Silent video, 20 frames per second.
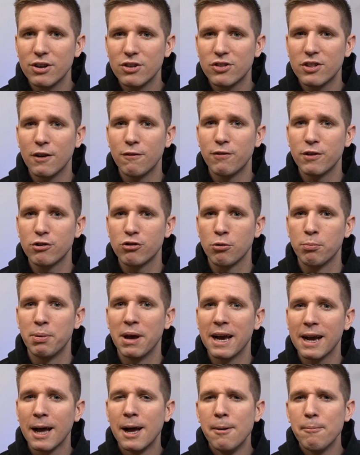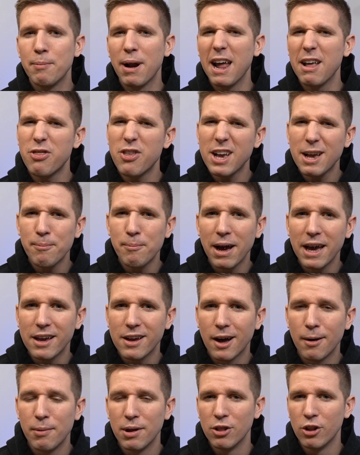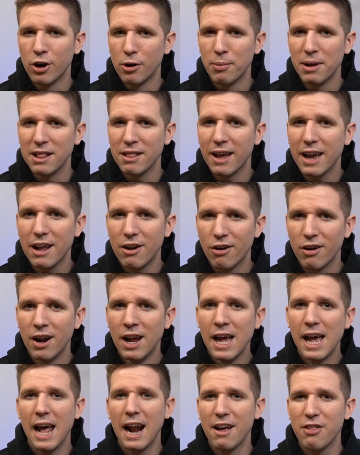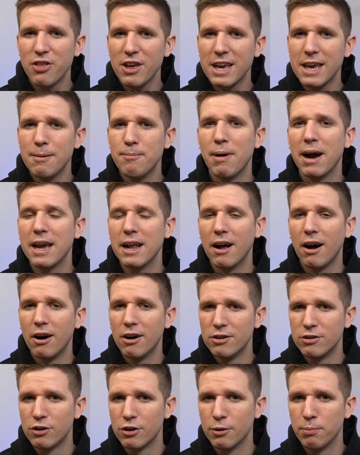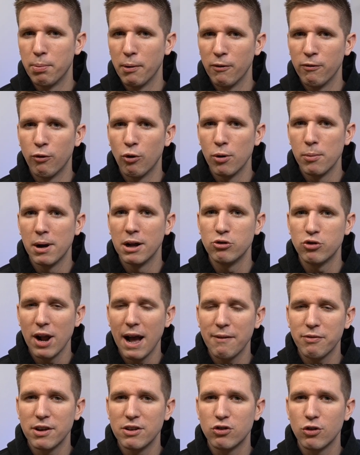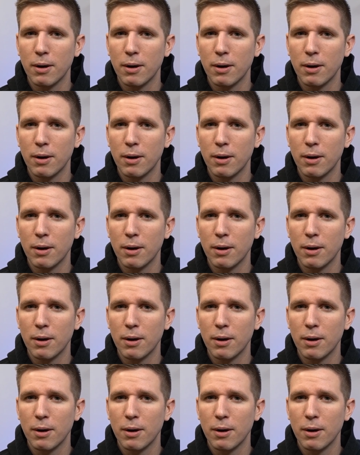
is the official pick, but I think it might come a little bit later, and I think he might underperform on DraftKings.